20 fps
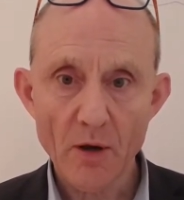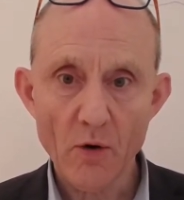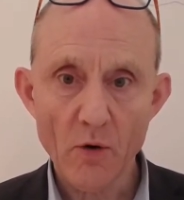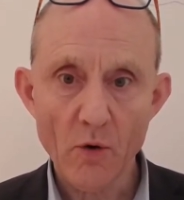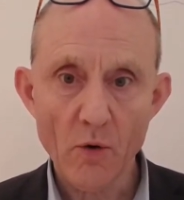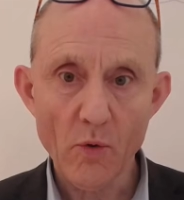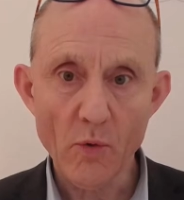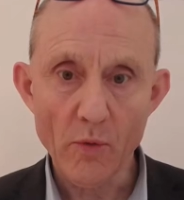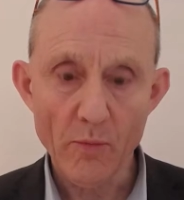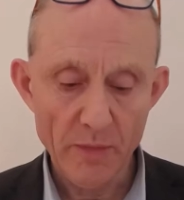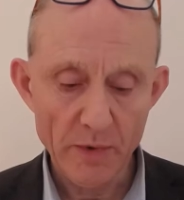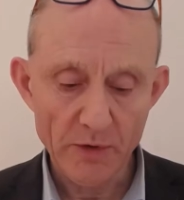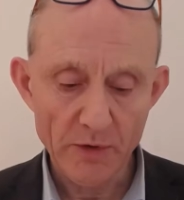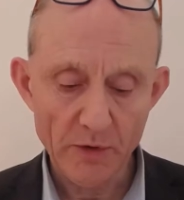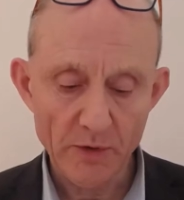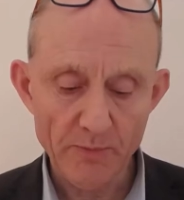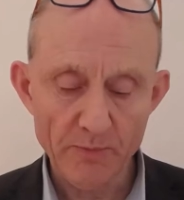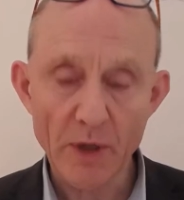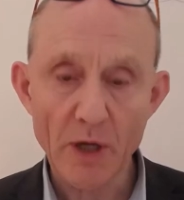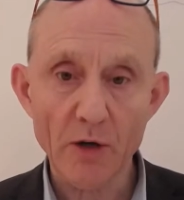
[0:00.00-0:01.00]
Oh, but
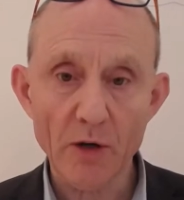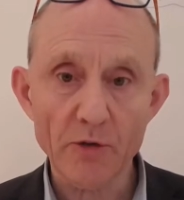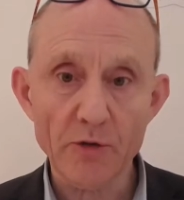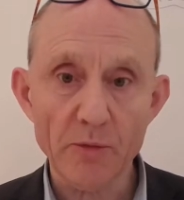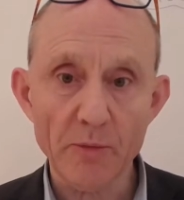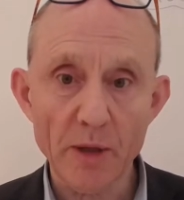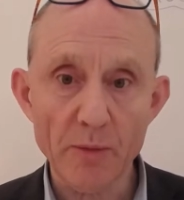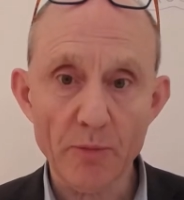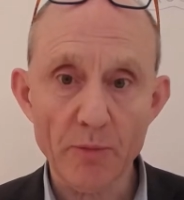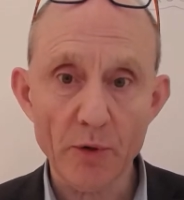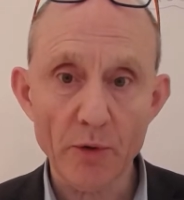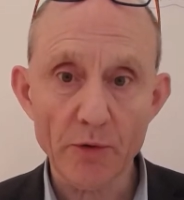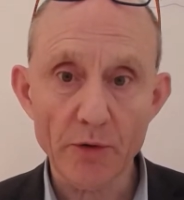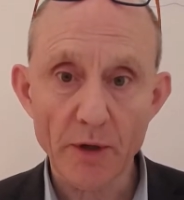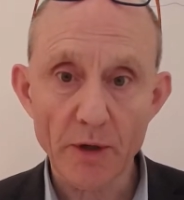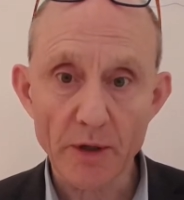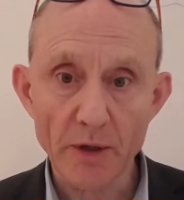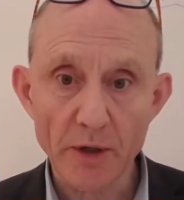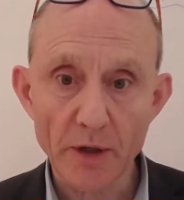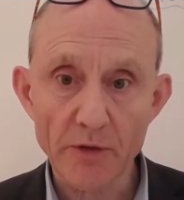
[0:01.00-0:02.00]
it may also be the
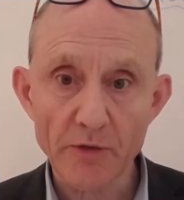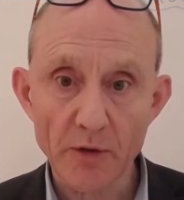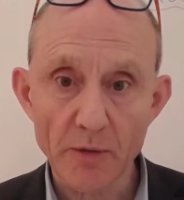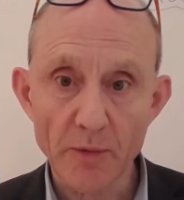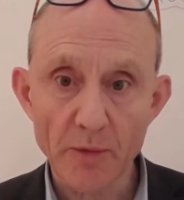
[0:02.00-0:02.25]
Protoctista,